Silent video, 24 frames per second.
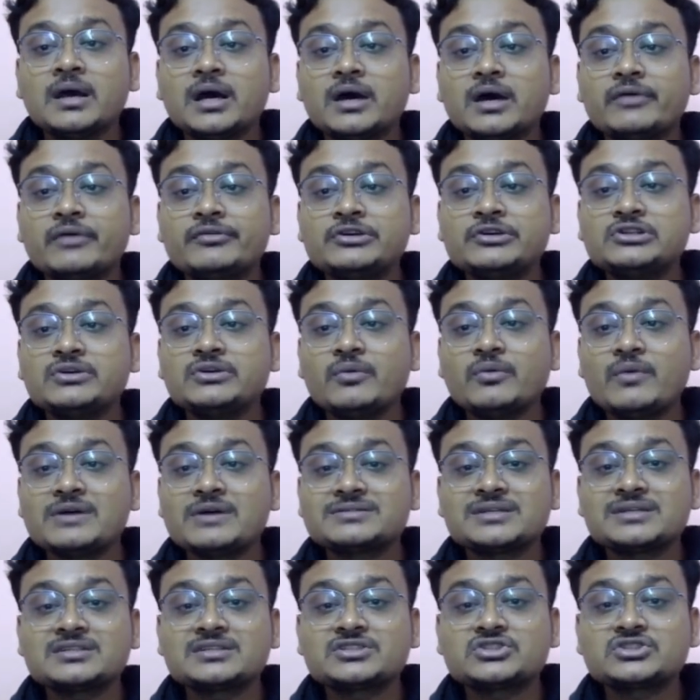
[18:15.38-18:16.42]
which was
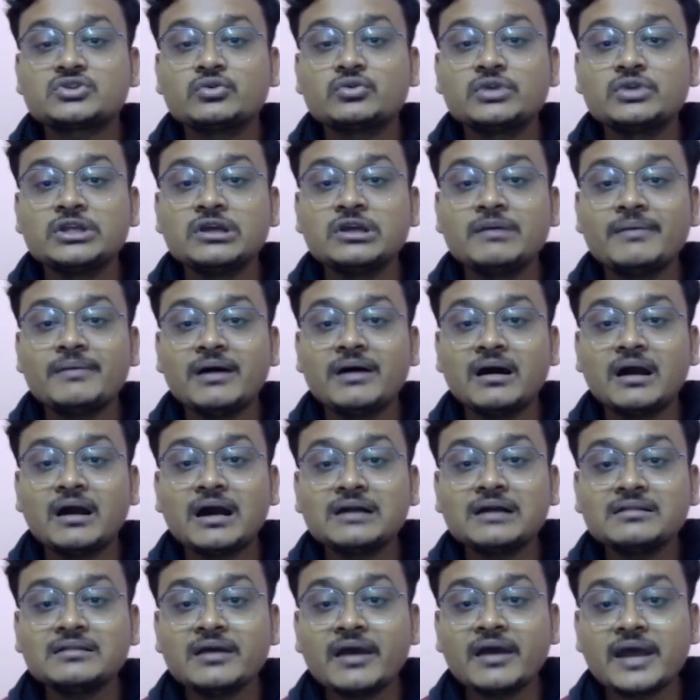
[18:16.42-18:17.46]
the story of
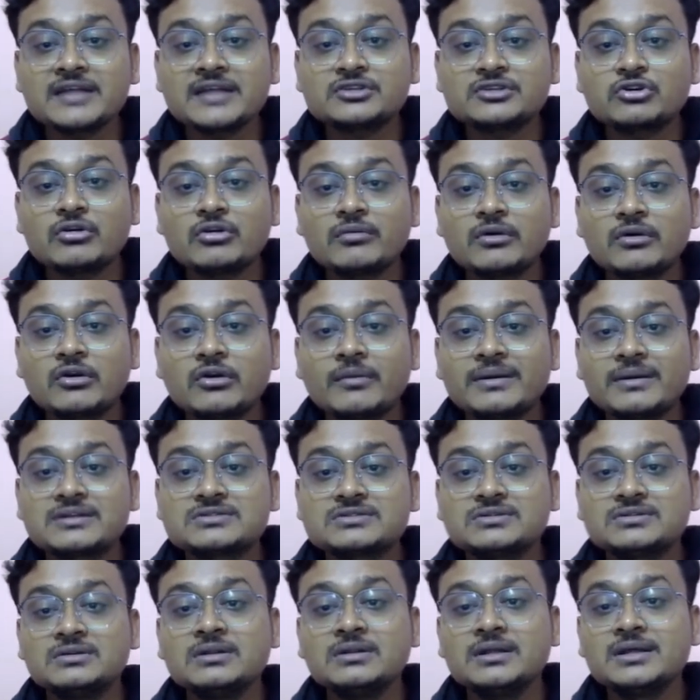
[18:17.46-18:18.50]
Agatha Hatch
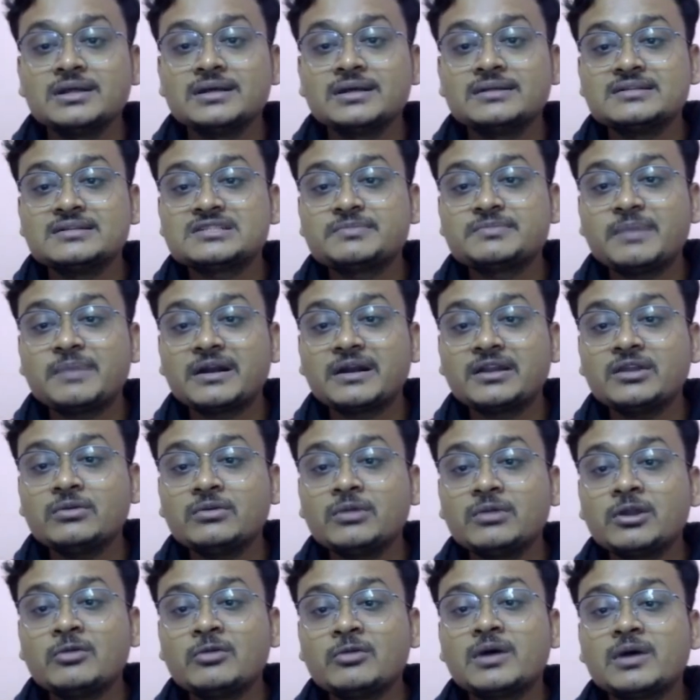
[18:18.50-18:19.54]
Robertson. This
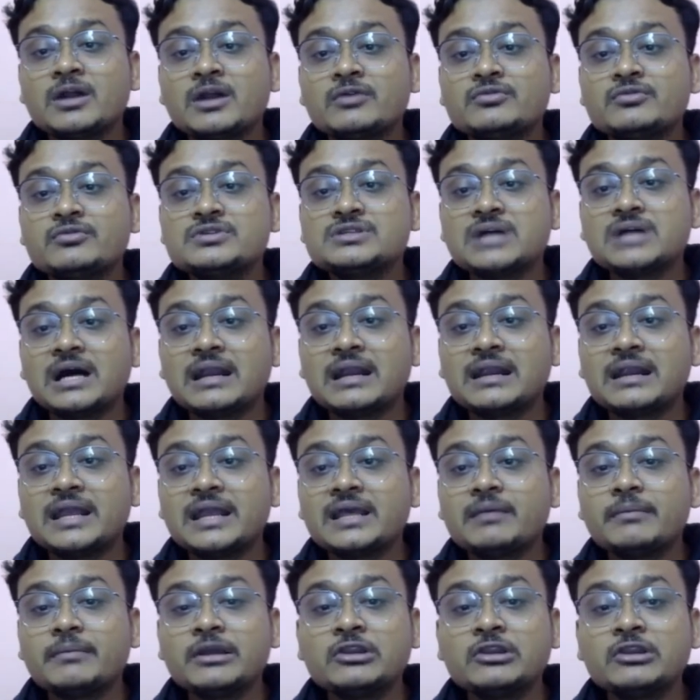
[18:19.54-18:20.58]
particular work, which unlike
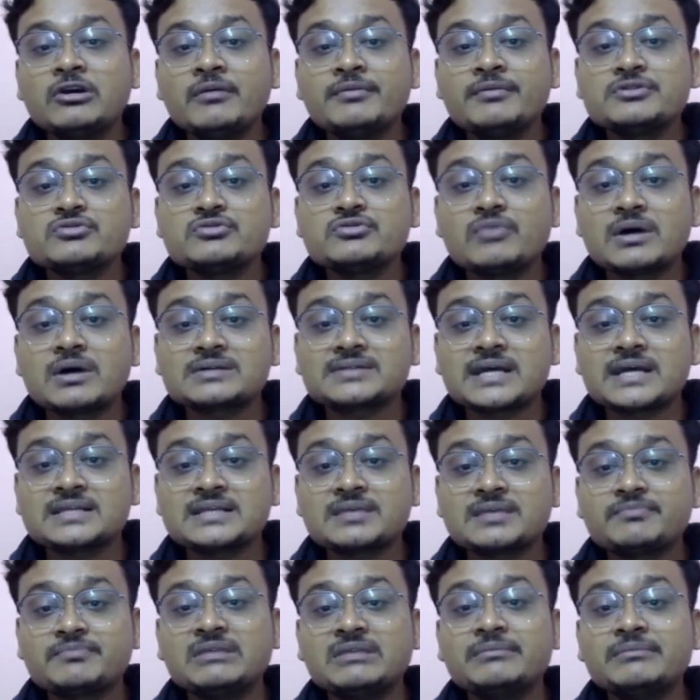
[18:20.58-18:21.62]
many of his works, has a
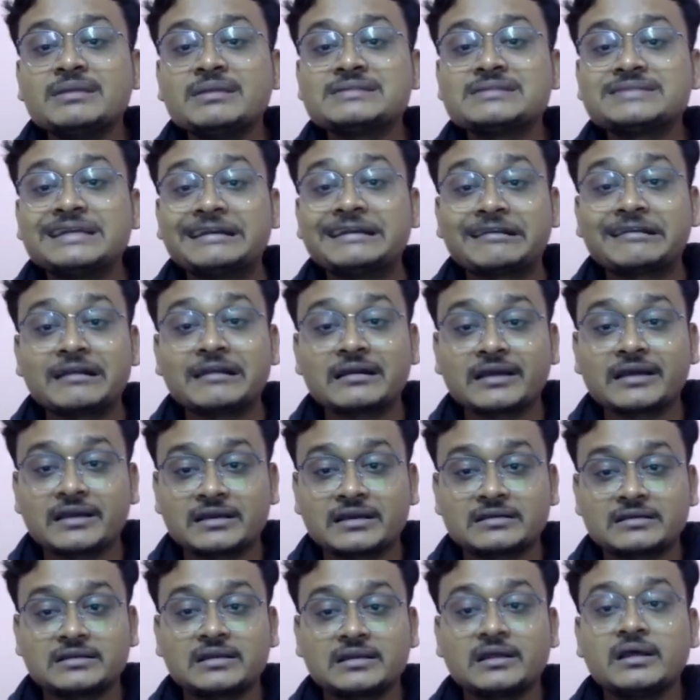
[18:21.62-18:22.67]
female central
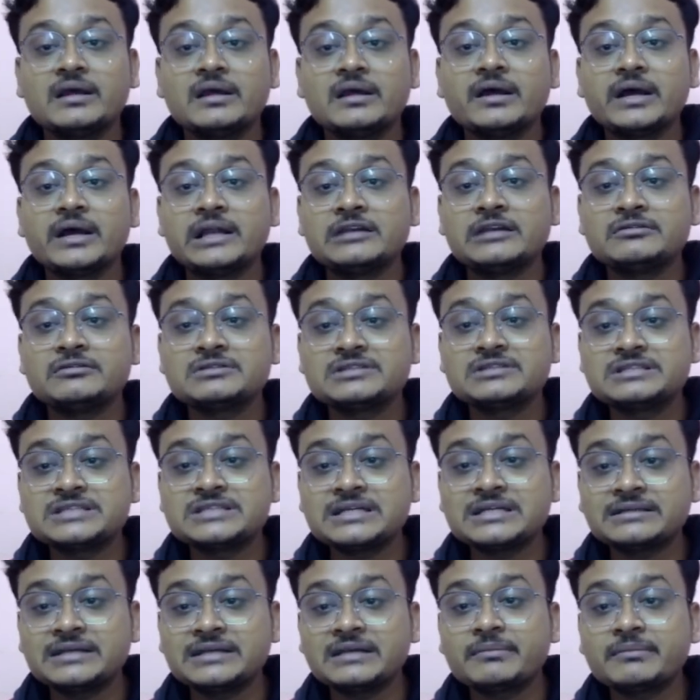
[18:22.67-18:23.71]
character, and it was
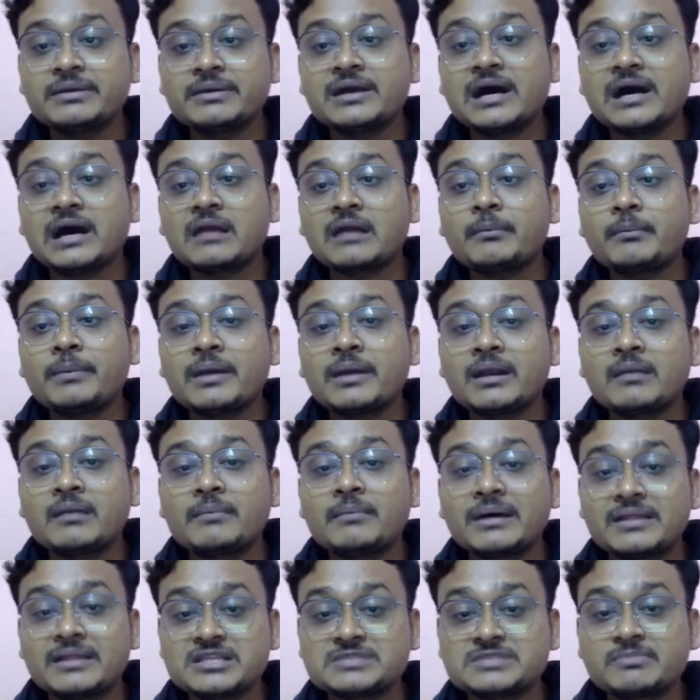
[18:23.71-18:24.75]
rejected by Harper and
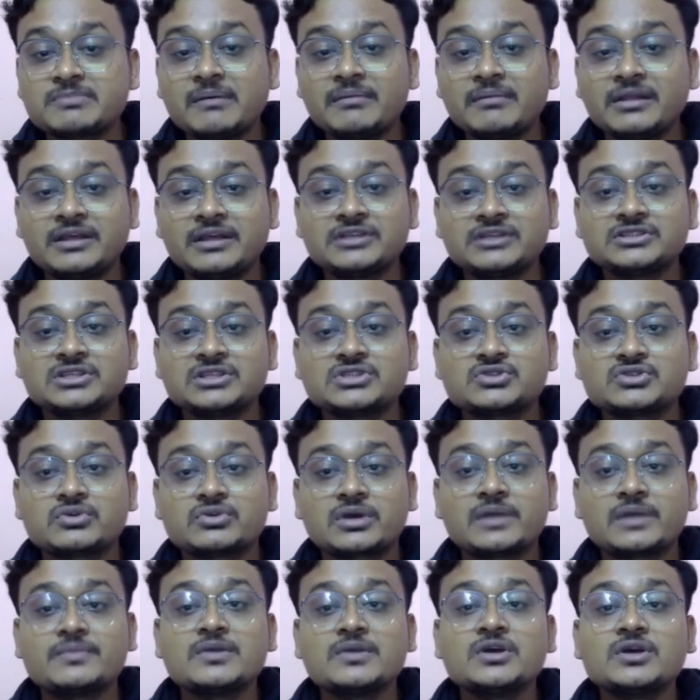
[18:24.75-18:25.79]
Brothers publications. Okay,
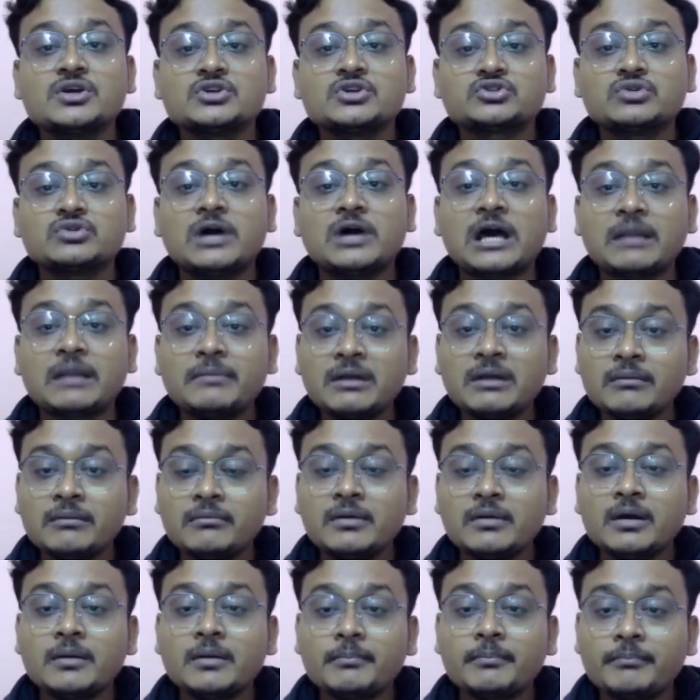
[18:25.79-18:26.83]
so Herman
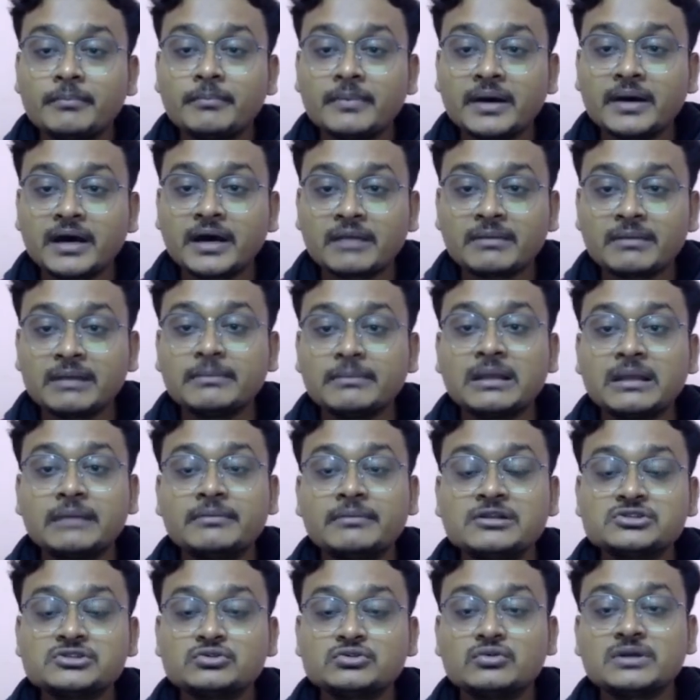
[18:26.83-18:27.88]
Melville, who
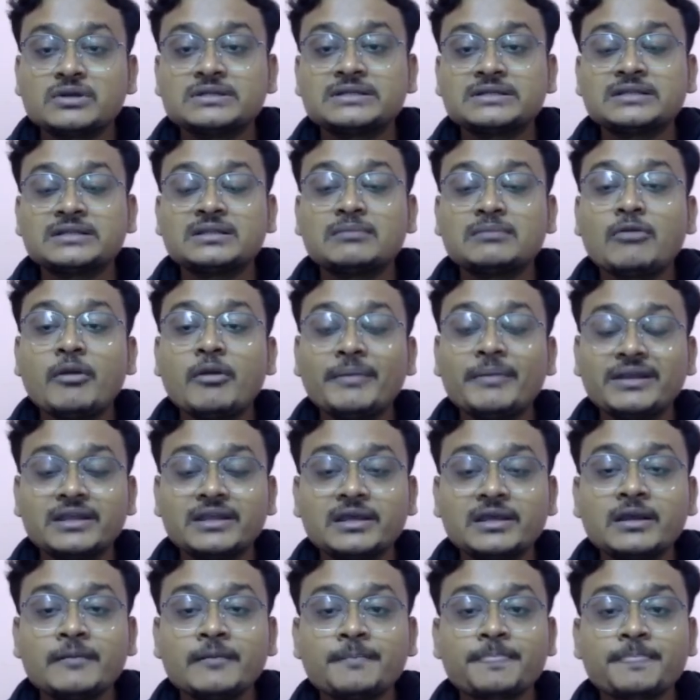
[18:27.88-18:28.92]
has written the Moby Dick,